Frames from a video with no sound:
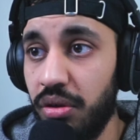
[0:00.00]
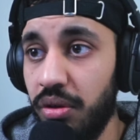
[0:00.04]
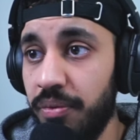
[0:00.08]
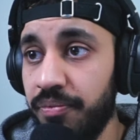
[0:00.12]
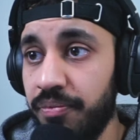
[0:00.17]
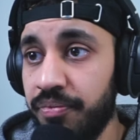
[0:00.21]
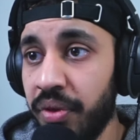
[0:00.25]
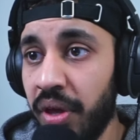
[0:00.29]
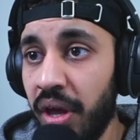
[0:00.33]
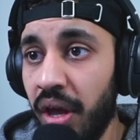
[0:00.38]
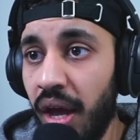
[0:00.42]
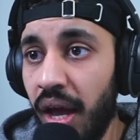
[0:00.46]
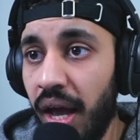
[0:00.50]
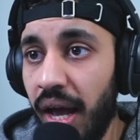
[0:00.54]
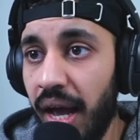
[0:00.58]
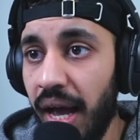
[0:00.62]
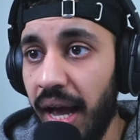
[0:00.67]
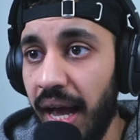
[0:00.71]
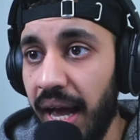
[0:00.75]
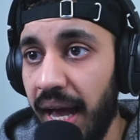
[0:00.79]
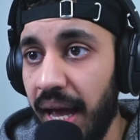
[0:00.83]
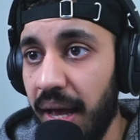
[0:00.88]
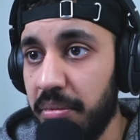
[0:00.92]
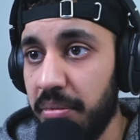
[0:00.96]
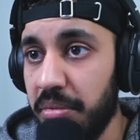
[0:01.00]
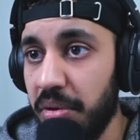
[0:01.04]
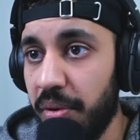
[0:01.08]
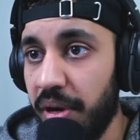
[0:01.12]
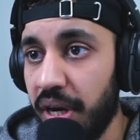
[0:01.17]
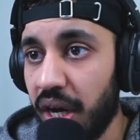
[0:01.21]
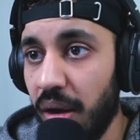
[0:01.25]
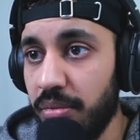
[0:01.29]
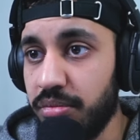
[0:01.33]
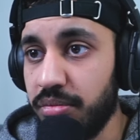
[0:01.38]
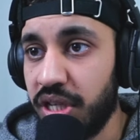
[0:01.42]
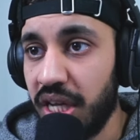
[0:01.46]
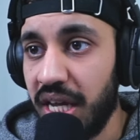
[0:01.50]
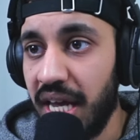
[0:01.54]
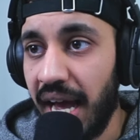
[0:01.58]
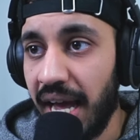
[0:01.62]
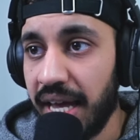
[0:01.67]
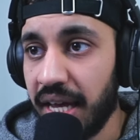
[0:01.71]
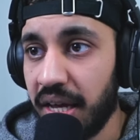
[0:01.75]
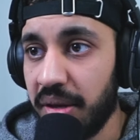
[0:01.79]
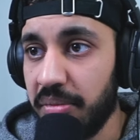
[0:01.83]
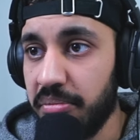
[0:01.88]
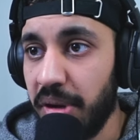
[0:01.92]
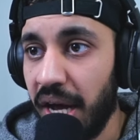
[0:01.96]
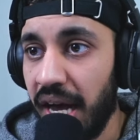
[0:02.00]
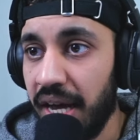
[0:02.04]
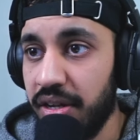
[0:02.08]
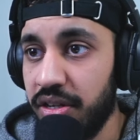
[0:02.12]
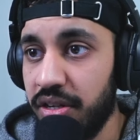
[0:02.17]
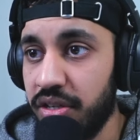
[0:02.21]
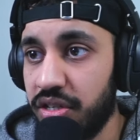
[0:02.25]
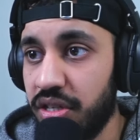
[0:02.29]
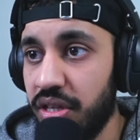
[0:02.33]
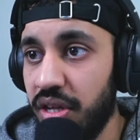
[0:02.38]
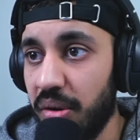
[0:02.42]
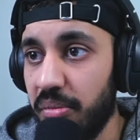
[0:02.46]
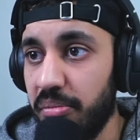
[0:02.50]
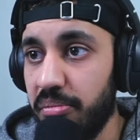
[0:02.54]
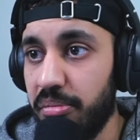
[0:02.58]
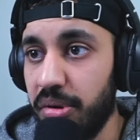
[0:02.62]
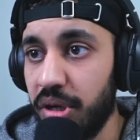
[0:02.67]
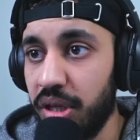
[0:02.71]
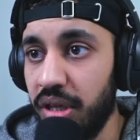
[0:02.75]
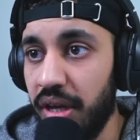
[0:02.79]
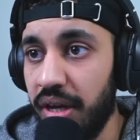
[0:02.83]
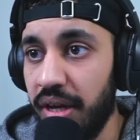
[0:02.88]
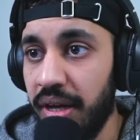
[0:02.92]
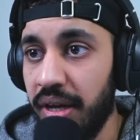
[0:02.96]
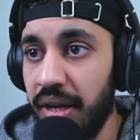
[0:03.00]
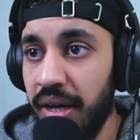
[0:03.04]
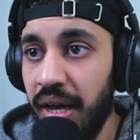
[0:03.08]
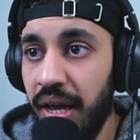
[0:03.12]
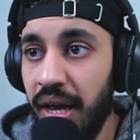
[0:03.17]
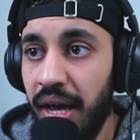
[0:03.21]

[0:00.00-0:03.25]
you. When it comes to AI combatants, their bullet